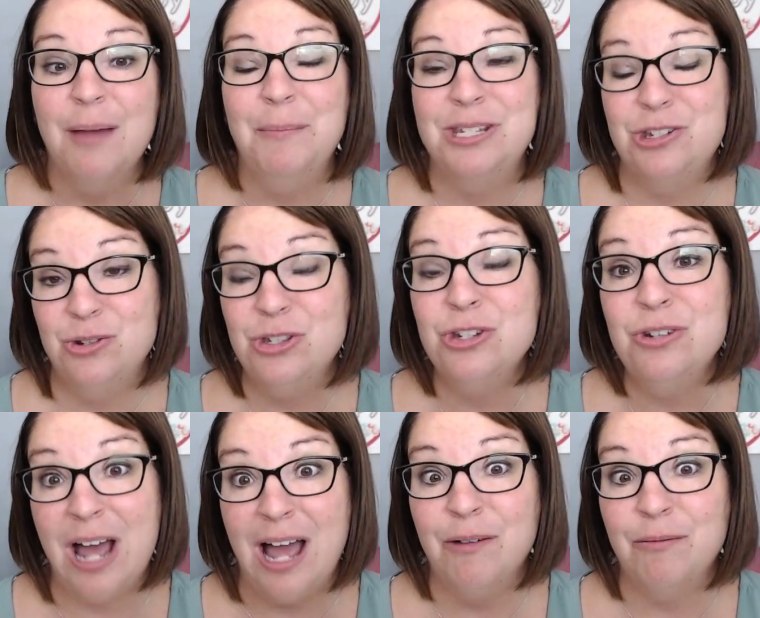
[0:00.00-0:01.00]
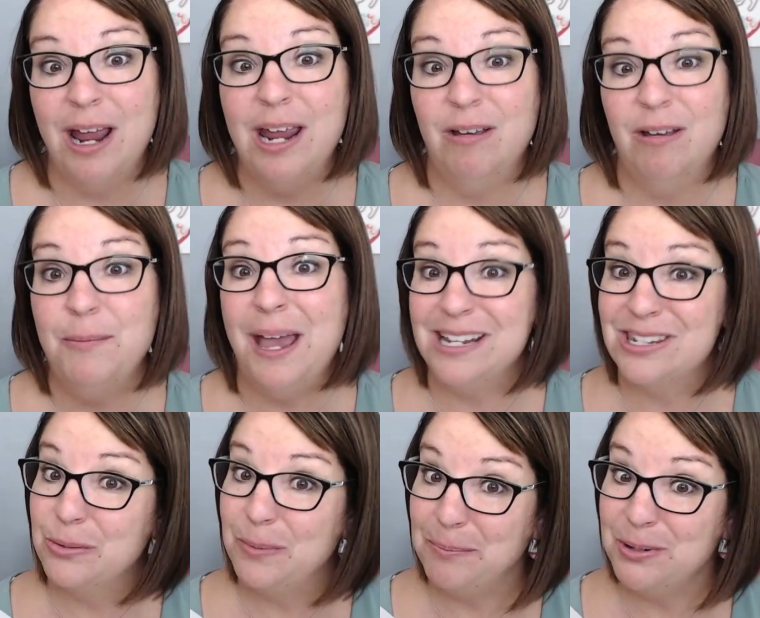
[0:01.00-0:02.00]
My students do not write on the backs
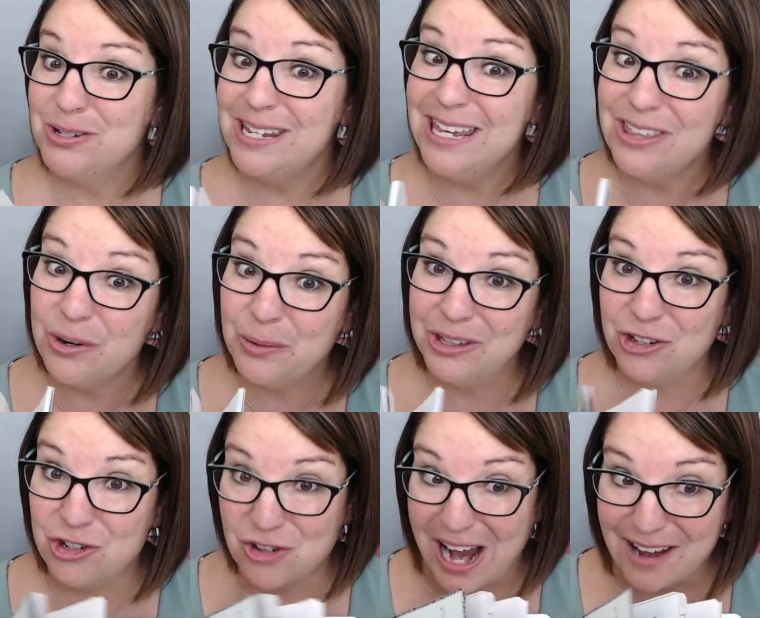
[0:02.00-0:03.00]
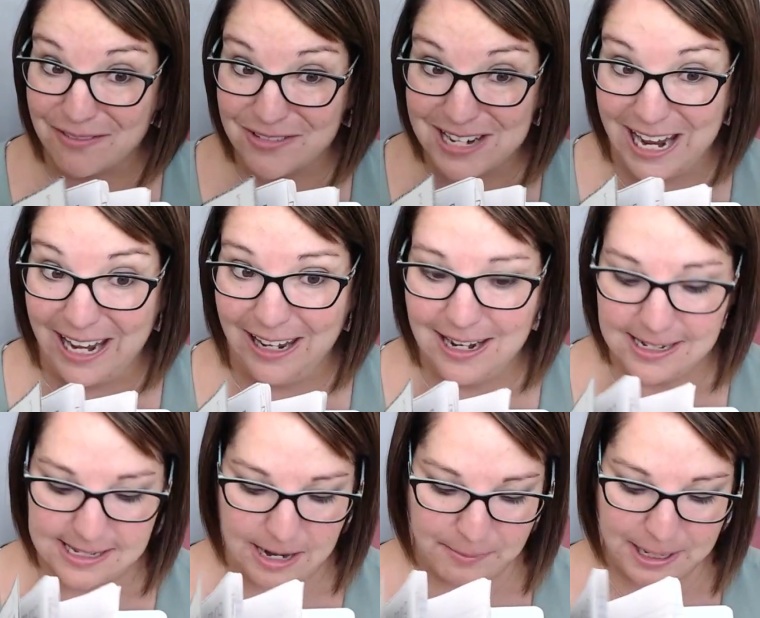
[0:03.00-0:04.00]
of their papers either when they're drafting, and
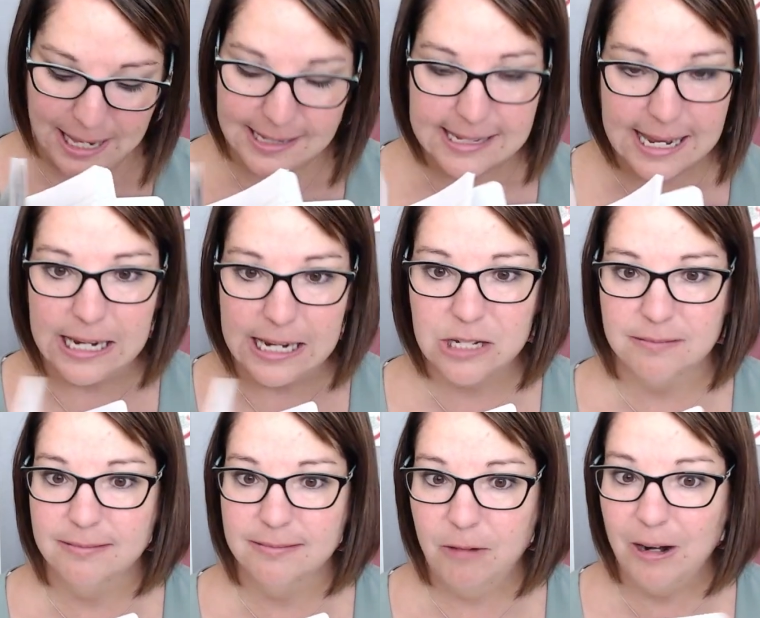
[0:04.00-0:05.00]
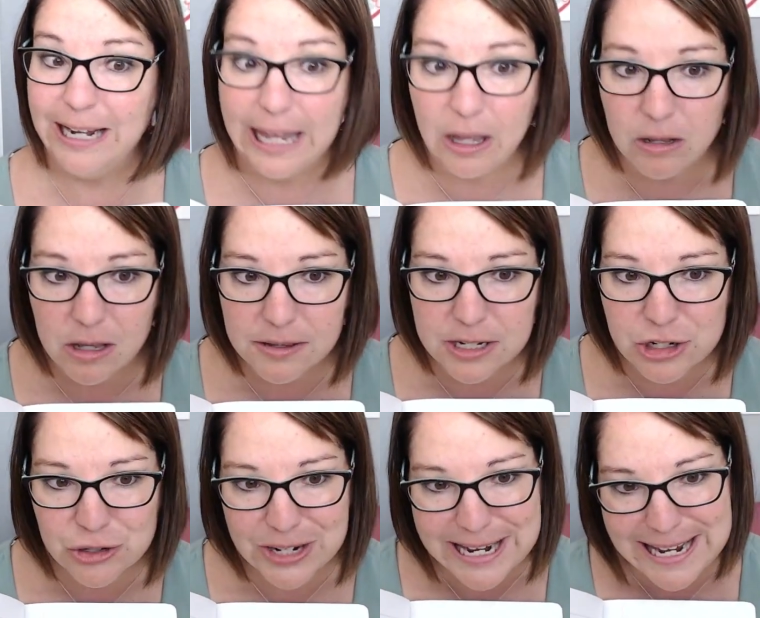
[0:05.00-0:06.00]
it's not because I want to kill all the
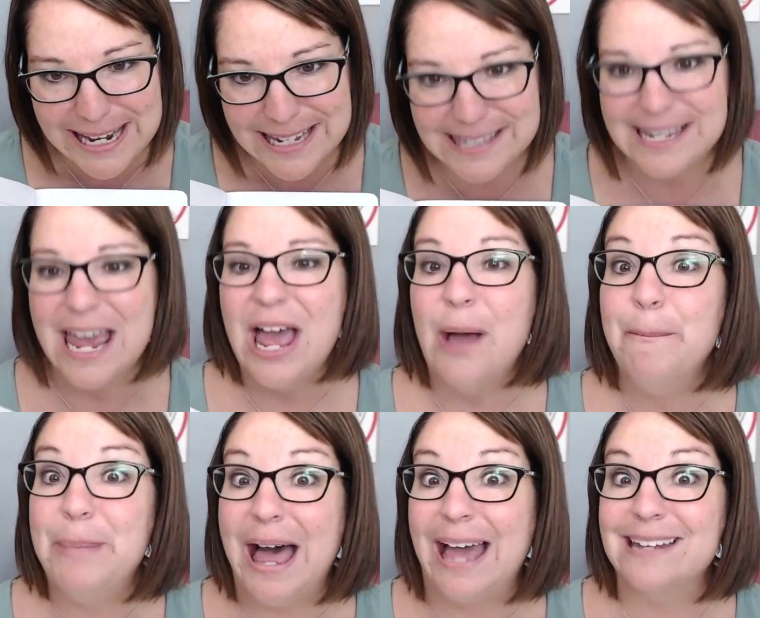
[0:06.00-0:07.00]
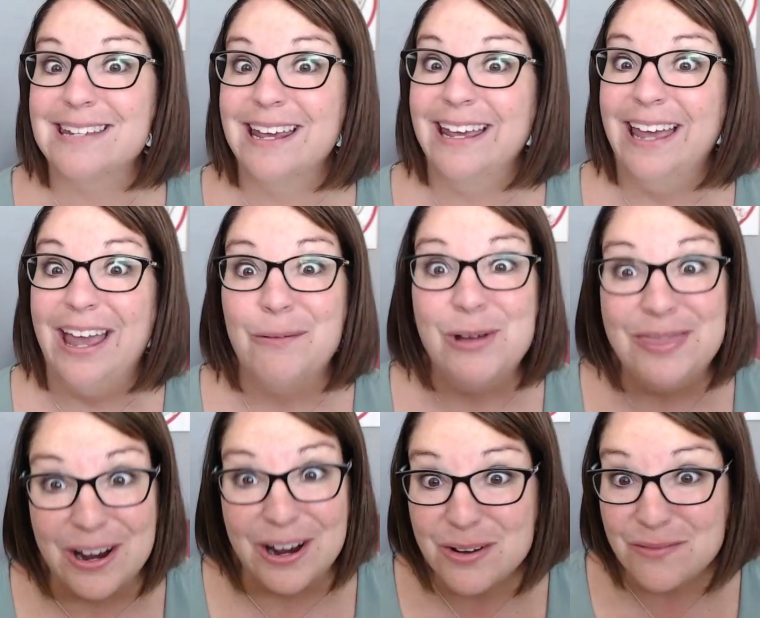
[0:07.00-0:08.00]
trees, but
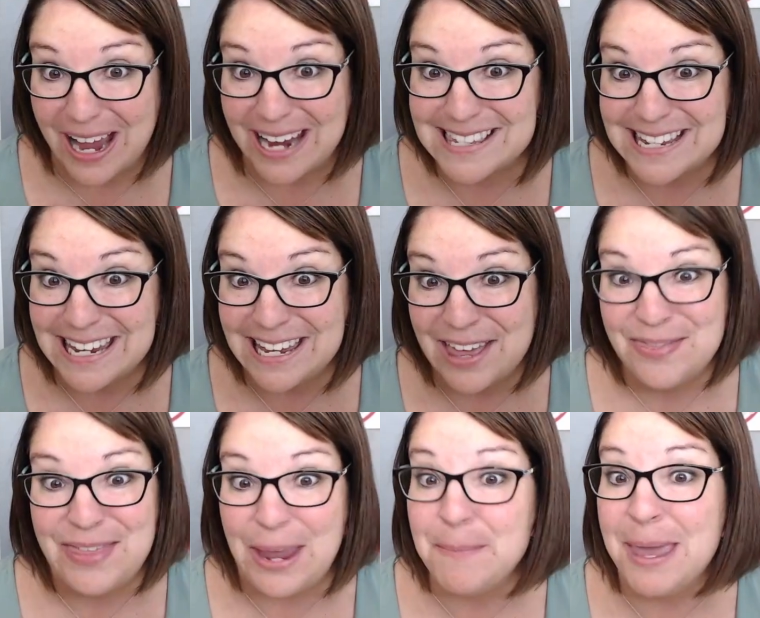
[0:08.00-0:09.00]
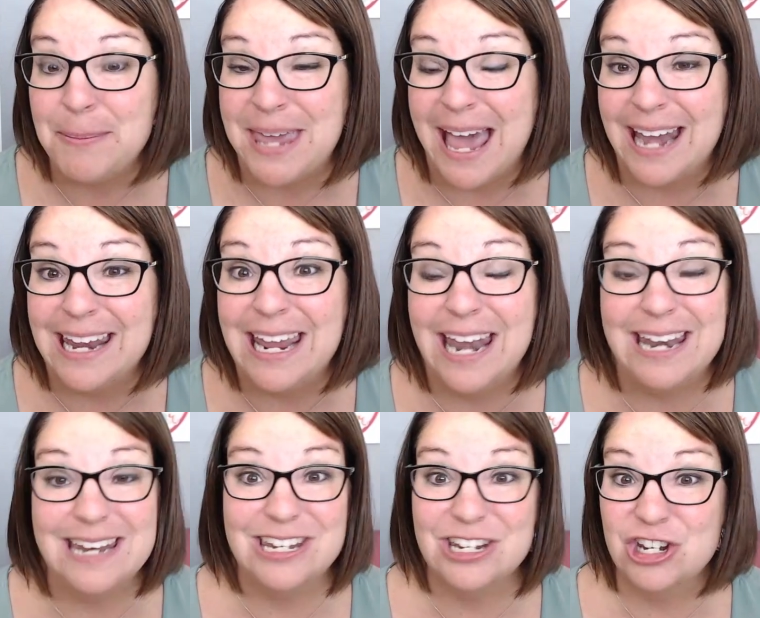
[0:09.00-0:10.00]
when they're revising, they may be adding an
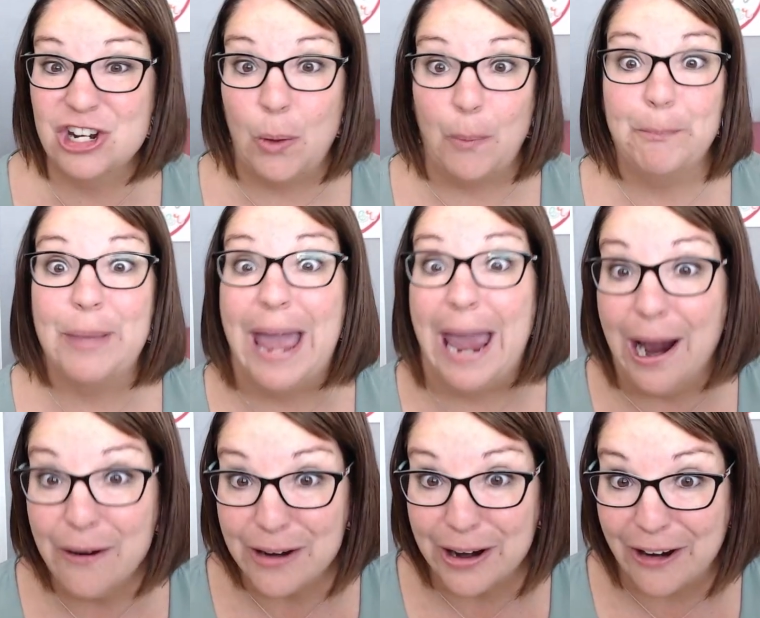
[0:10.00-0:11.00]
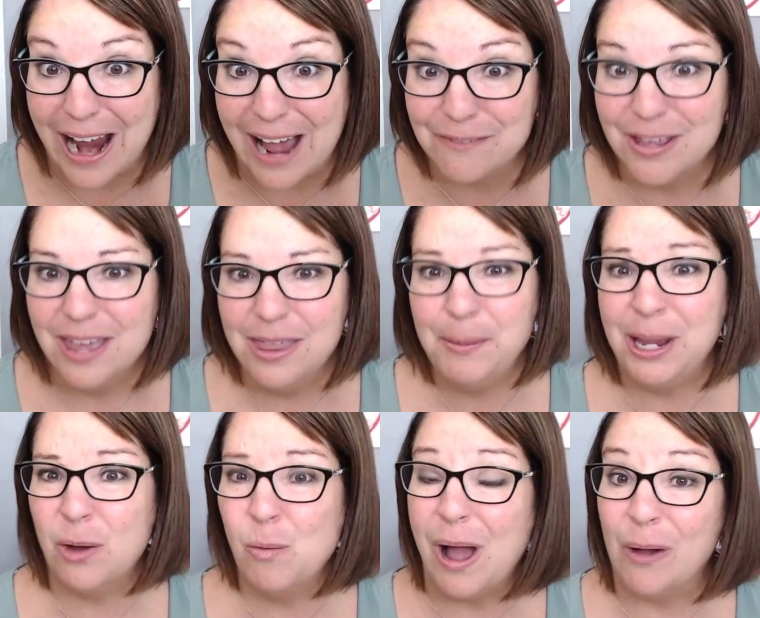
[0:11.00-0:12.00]
additional paragraph. They
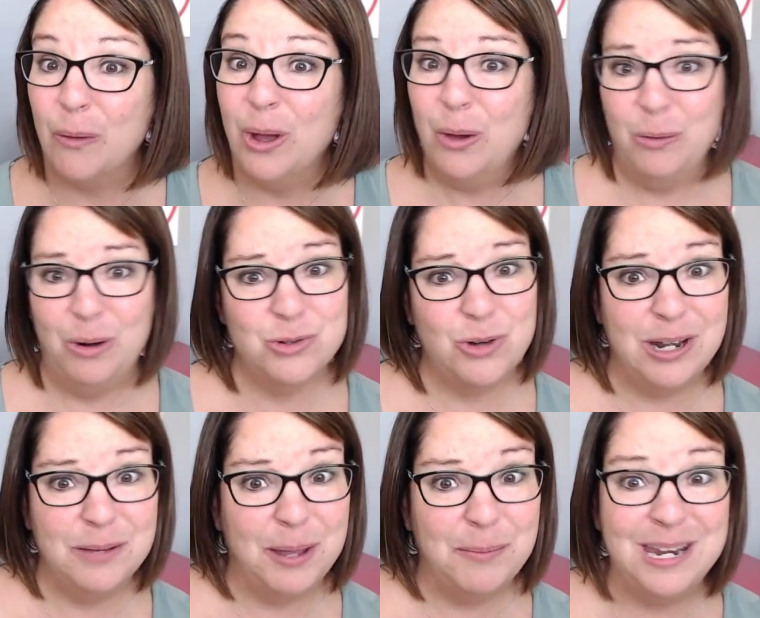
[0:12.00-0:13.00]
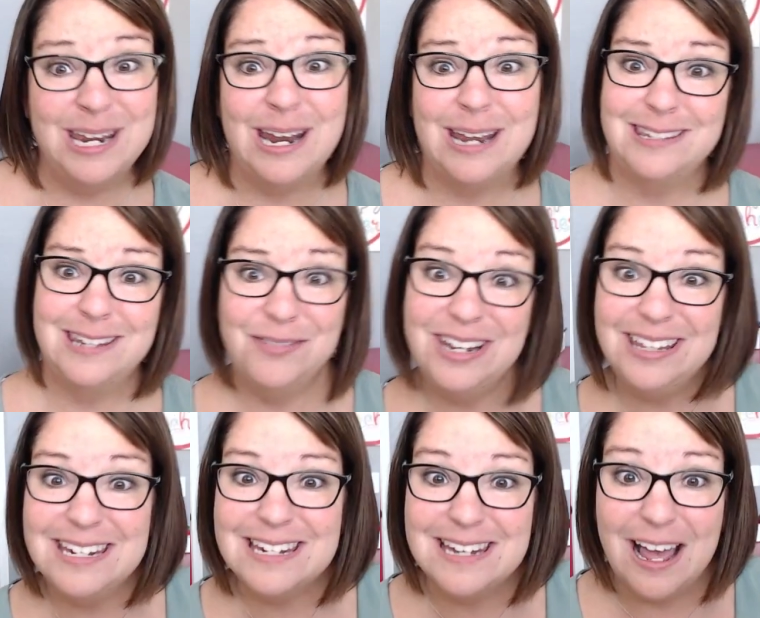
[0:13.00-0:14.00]
might go, wow, when I was writing my opinion, I
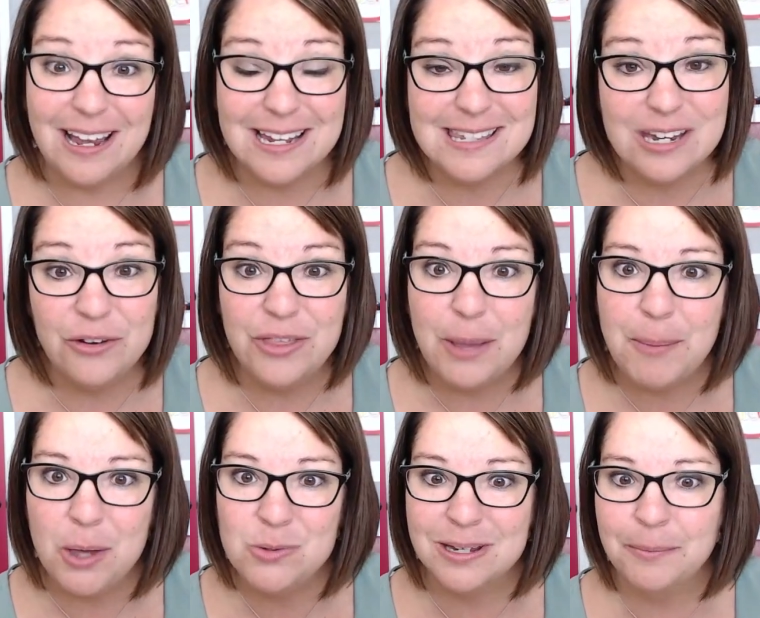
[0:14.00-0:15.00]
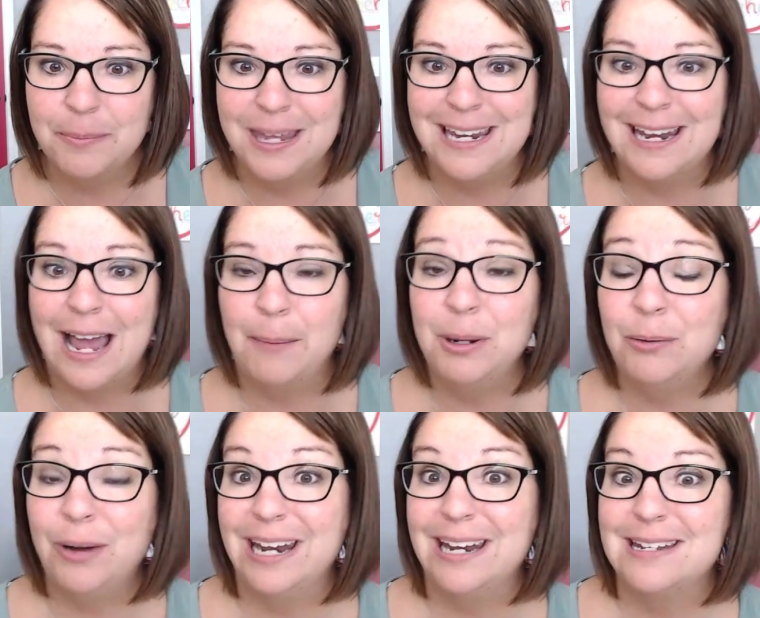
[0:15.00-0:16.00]
definitely did not consider the opposing opinion. I'm going
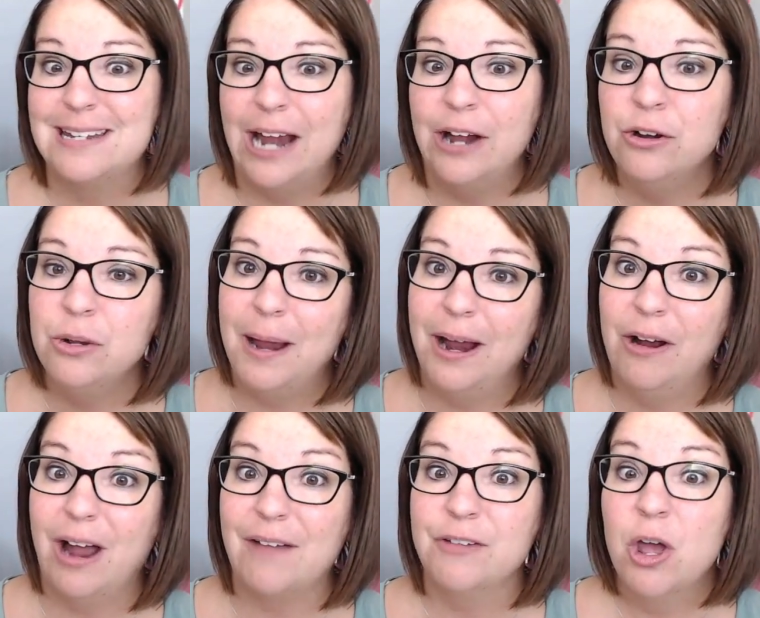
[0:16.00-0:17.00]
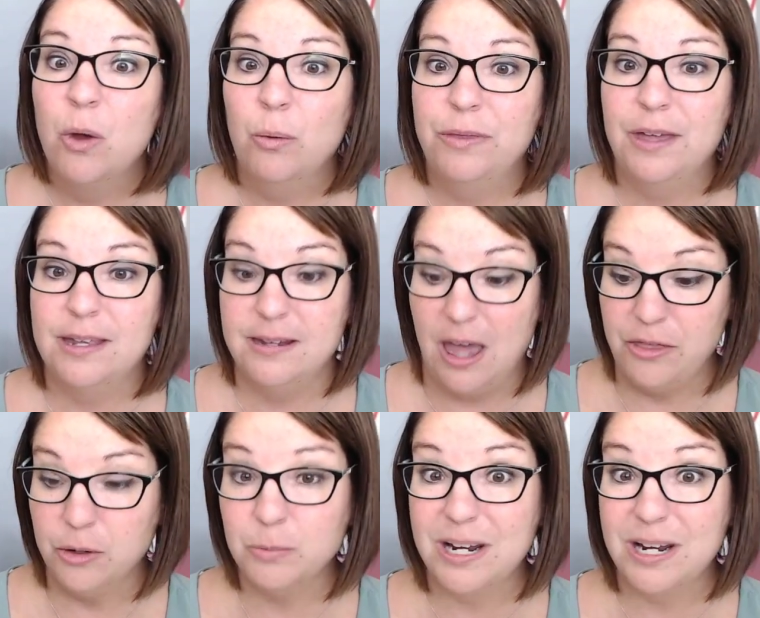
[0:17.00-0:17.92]
to write an entire new paragraph with another